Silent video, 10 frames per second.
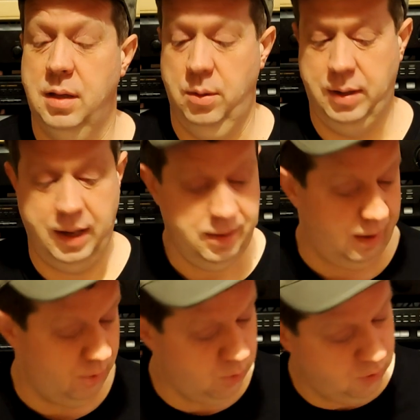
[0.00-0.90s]
Okay,
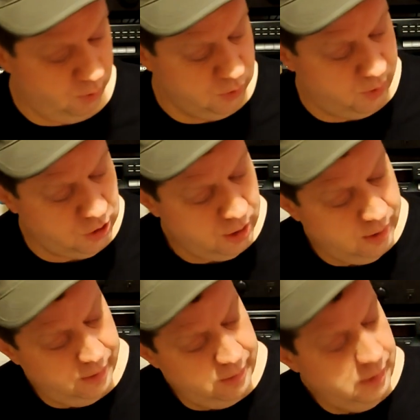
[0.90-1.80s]
that was which one was which.
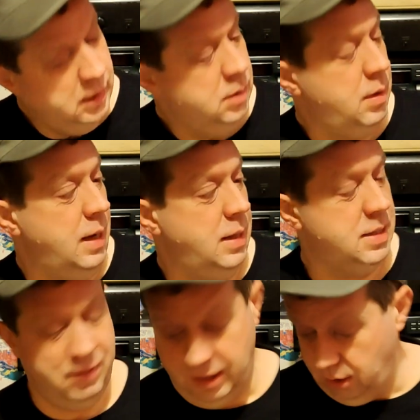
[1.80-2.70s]
Right,
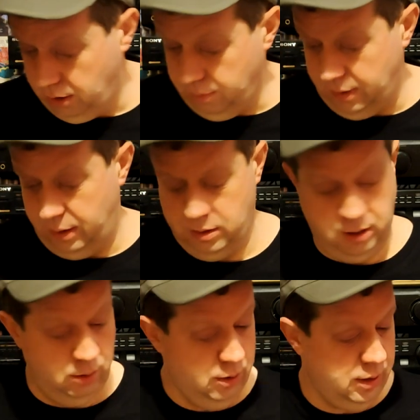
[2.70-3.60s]
let's have a little look in there.
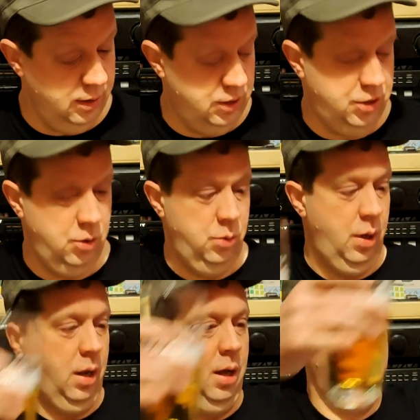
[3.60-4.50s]
So, looking at these
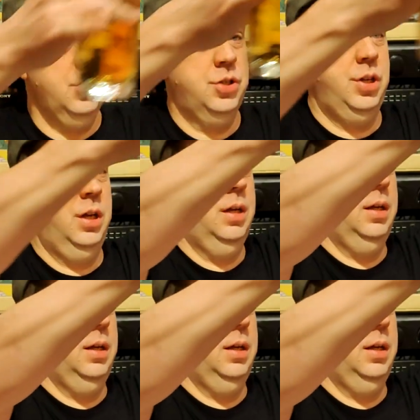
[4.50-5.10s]
two lagers,